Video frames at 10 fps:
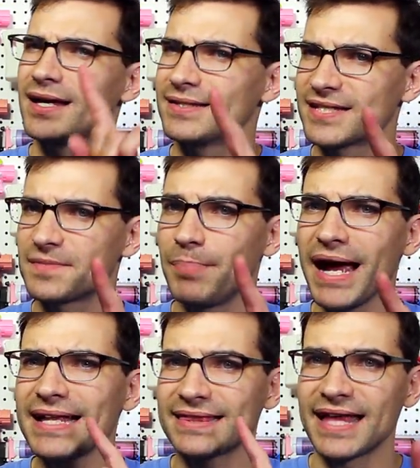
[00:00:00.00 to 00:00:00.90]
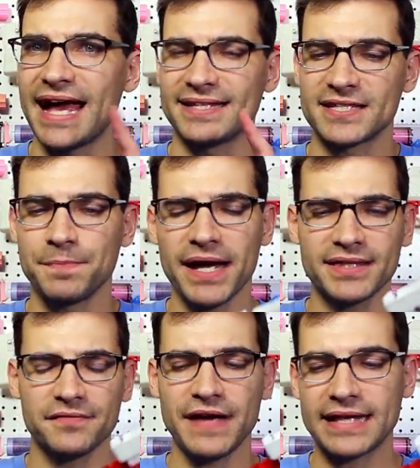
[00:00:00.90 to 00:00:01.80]
Despite the
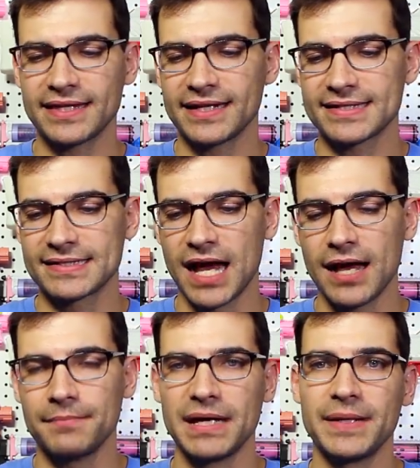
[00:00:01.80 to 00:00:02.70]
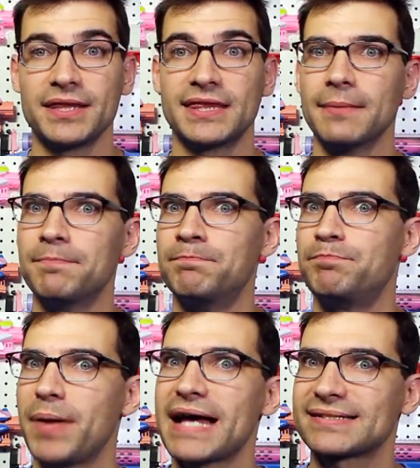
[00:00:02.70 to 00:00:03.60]
fact that it's not maybe the
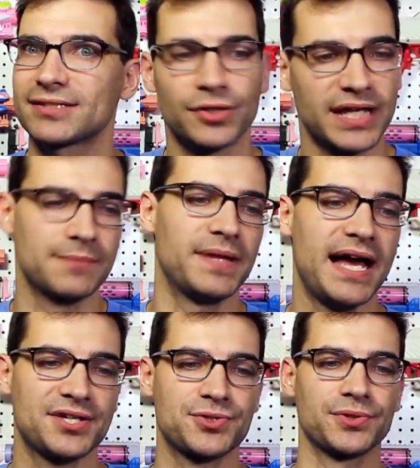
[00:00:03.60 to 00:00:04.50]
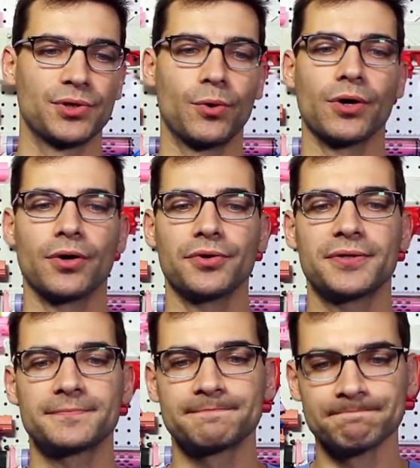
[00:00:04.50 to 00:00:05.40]
best looking blaster in the world,